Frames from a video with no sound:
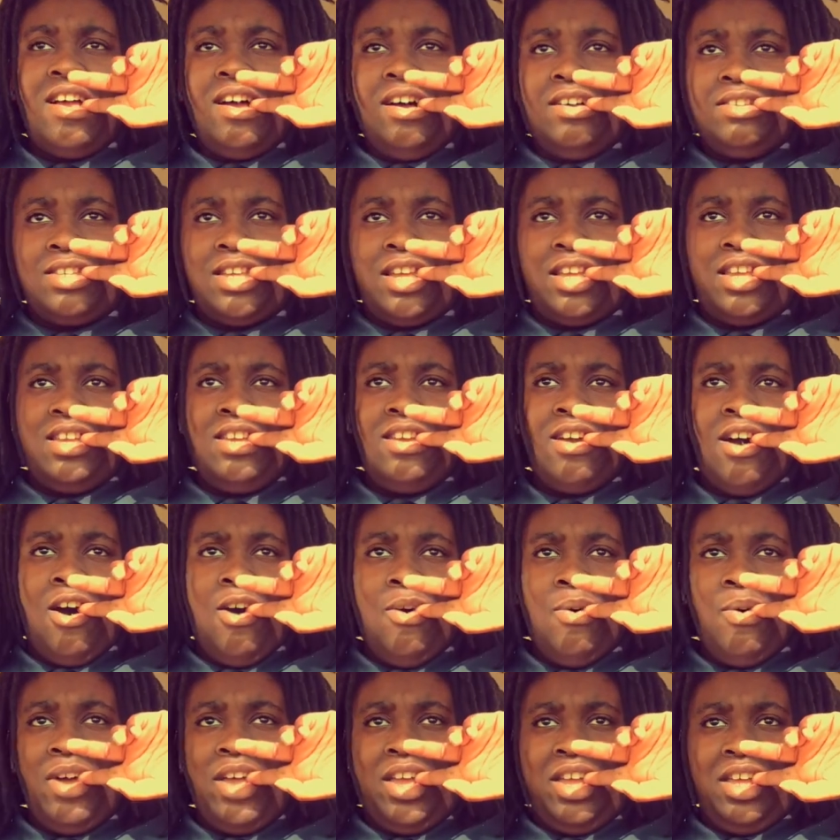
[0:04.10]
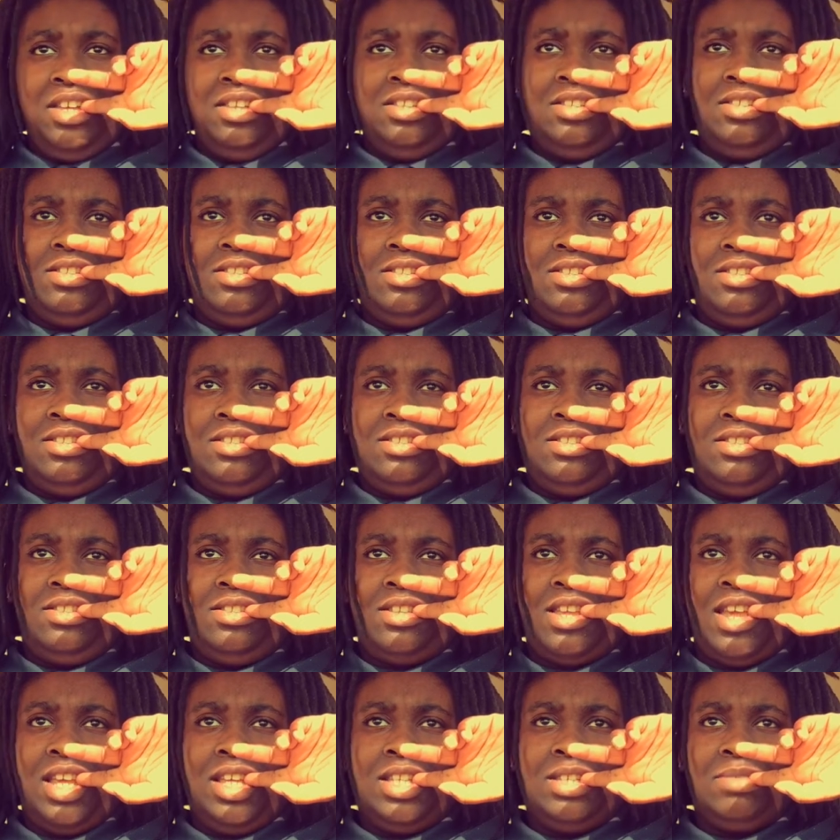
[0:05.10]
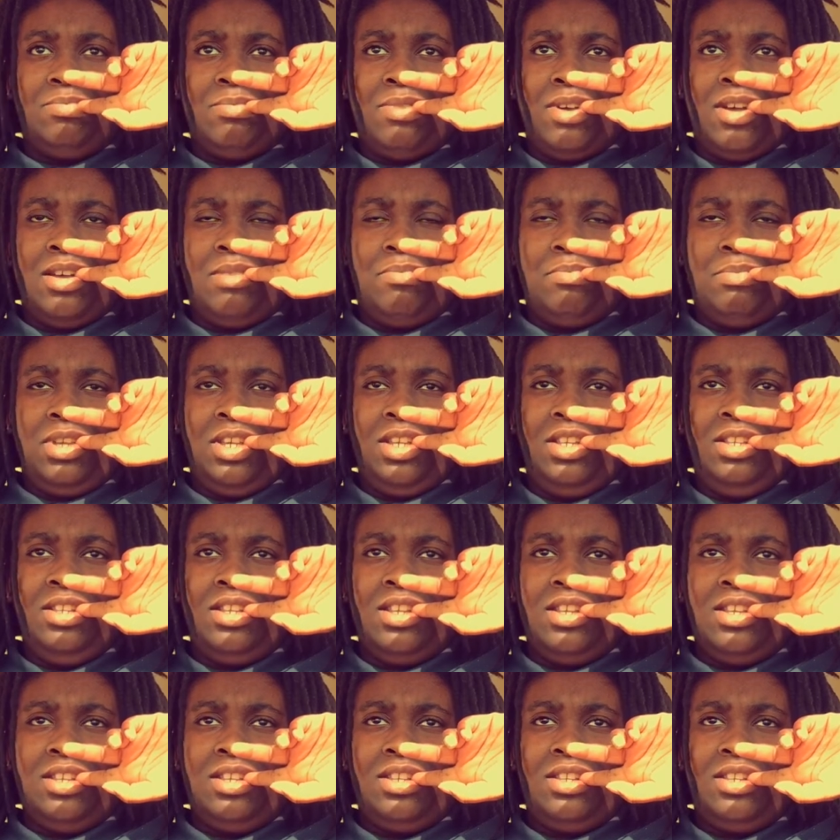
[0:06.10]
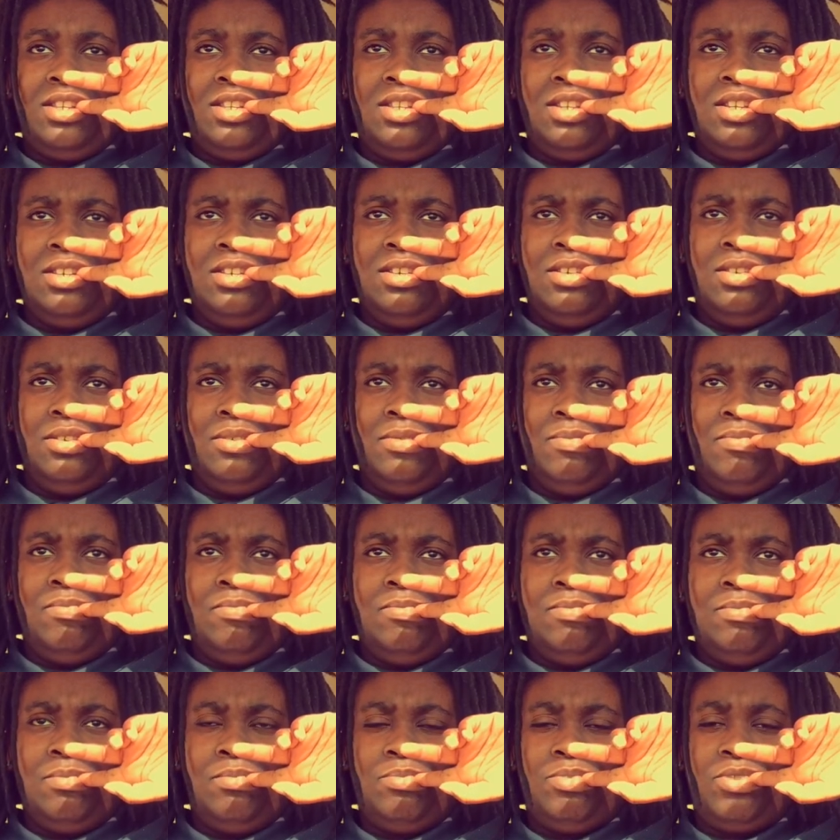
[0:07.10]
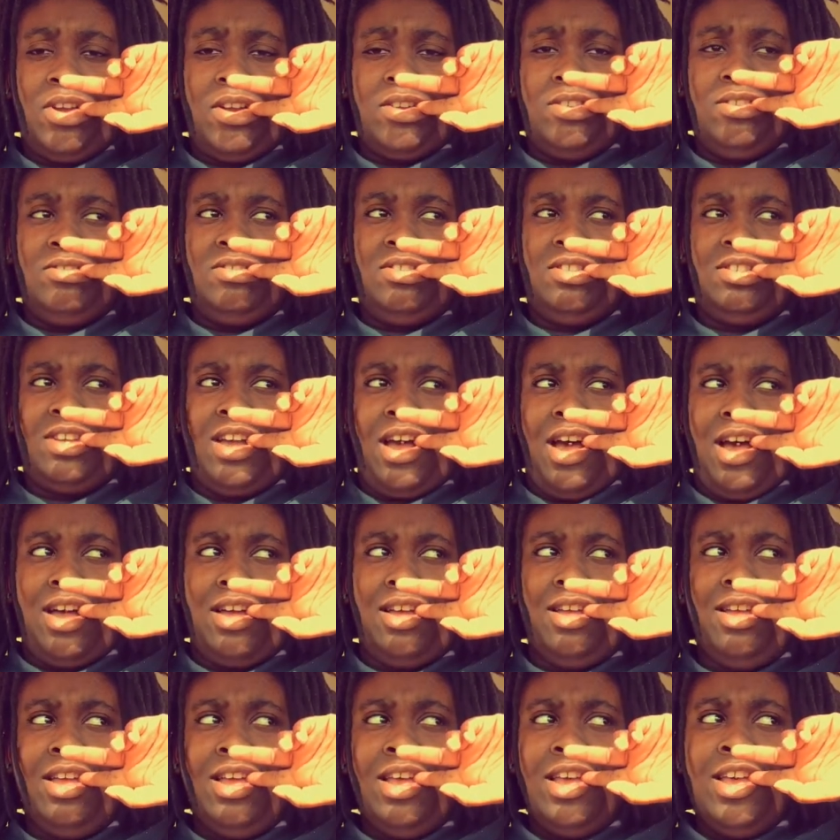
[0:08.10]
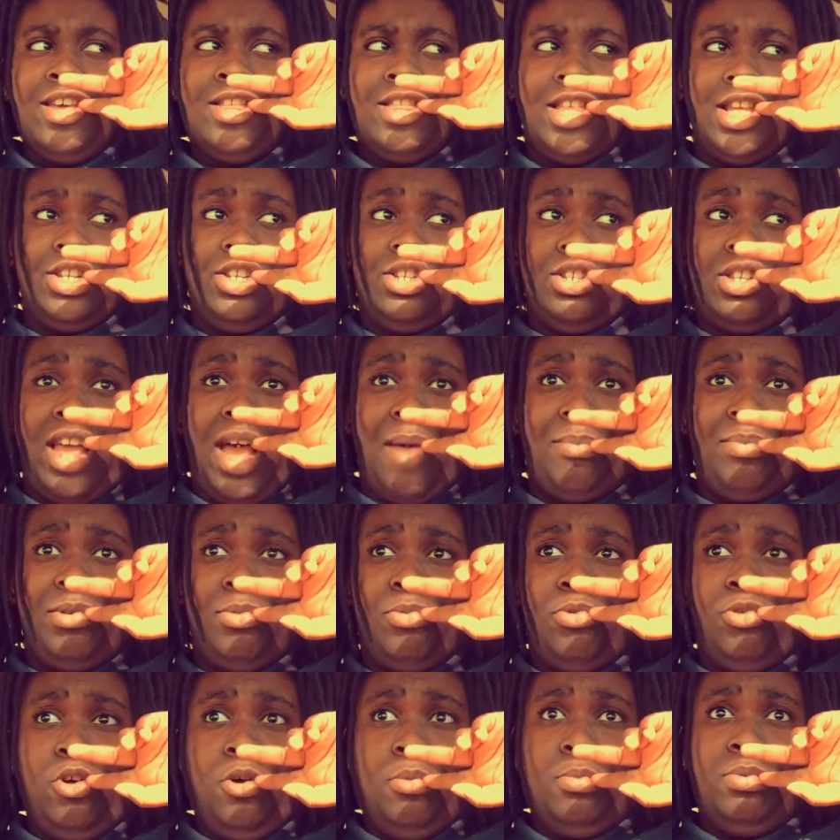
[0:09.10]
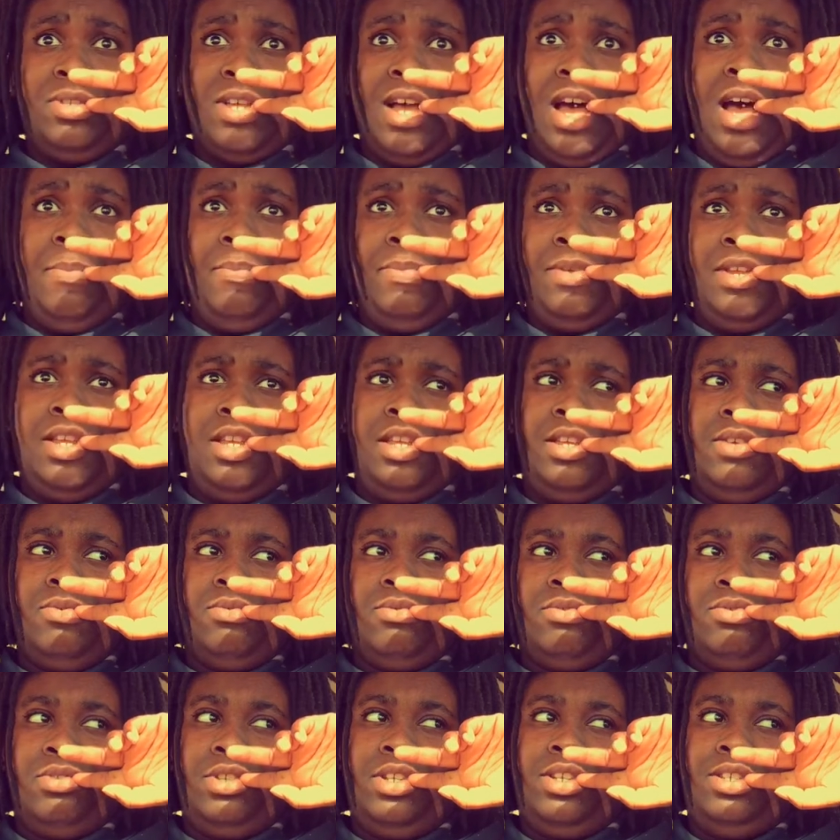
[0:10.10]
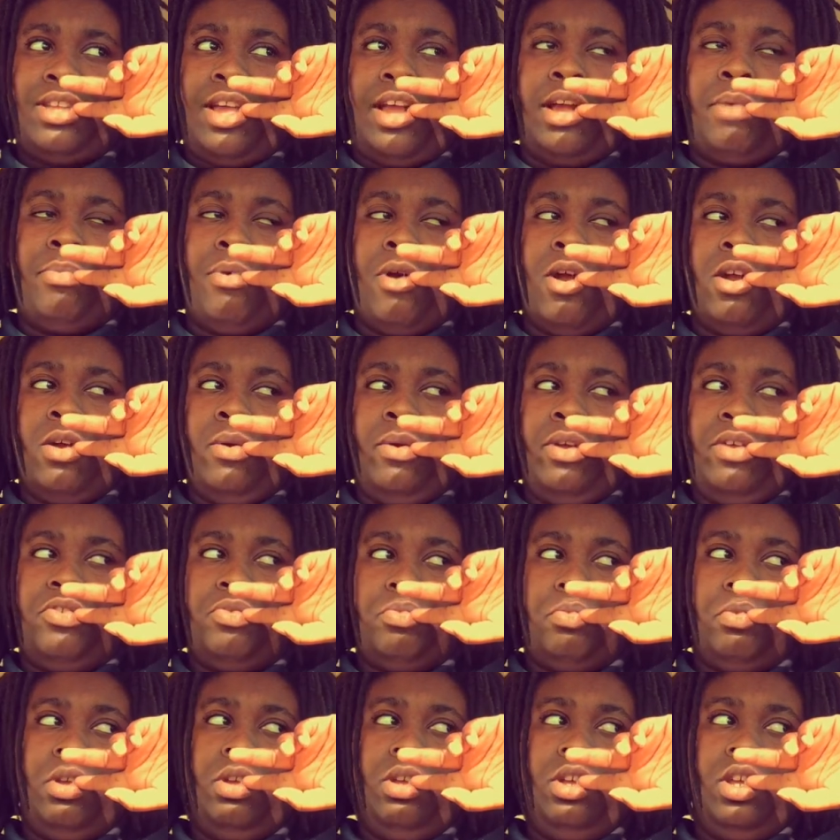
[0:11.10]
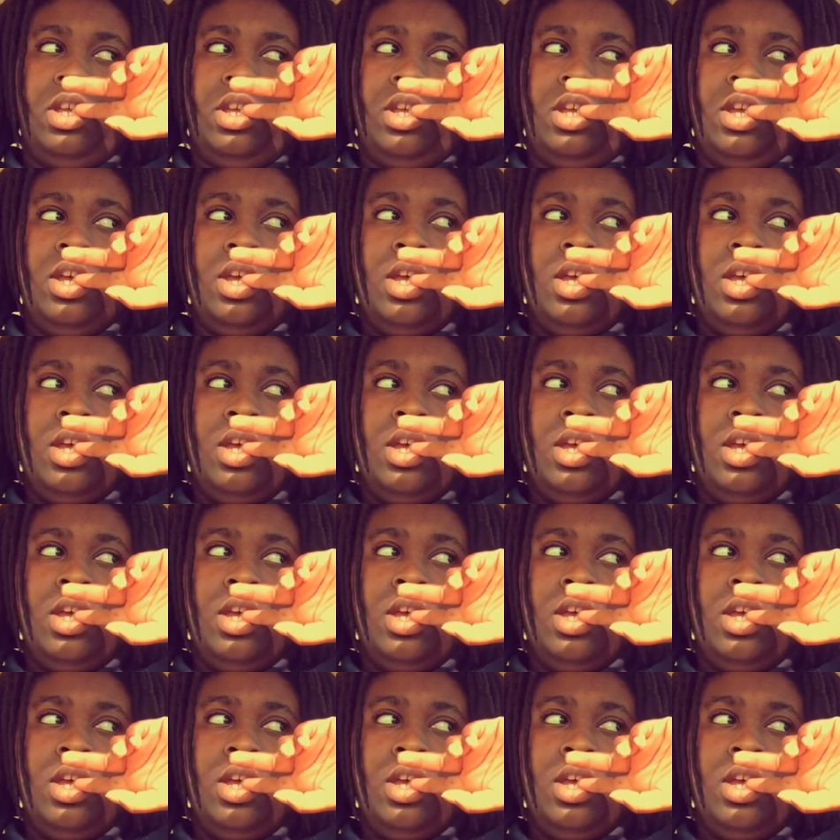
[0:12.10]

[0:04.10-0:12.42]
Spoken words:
I was like, he always takes my, I mean, I'm sorry, there's this guy that just happened to pull up beside me. Well, he's like a park away from me.